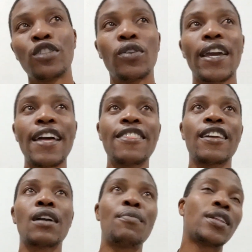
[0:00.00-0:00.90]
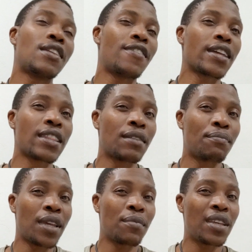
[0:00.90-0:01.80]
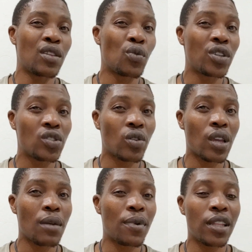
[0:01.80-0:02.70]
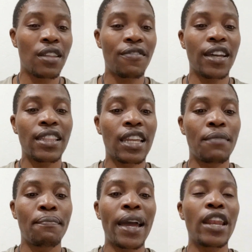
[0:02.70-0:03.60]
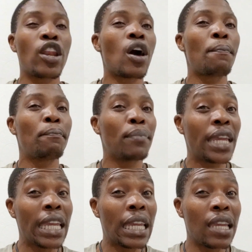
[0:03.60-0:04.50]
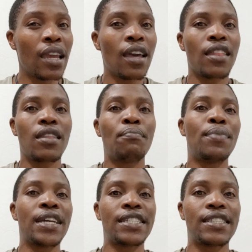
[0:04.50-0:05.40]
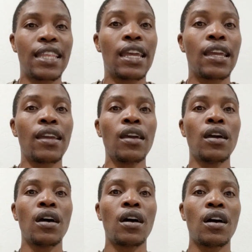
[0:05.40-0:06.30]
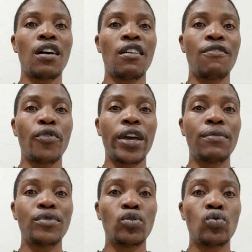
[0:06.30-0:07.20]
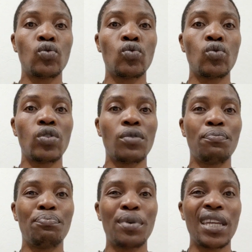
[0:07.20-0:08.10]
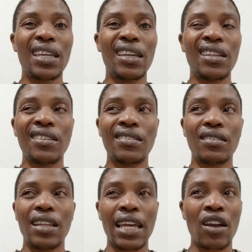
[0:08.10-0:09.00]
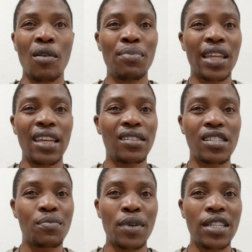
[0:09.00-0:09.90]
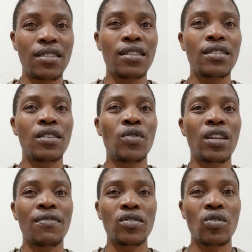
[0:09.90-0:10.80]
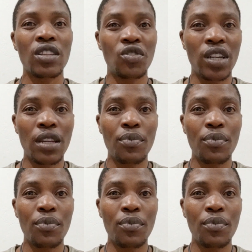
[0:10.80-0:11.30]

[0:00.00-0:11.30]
you can think about the fact that maybe they were talking about the fact that it might not be the best thing for him to be in like complicated spaces and whatever. So they're trying to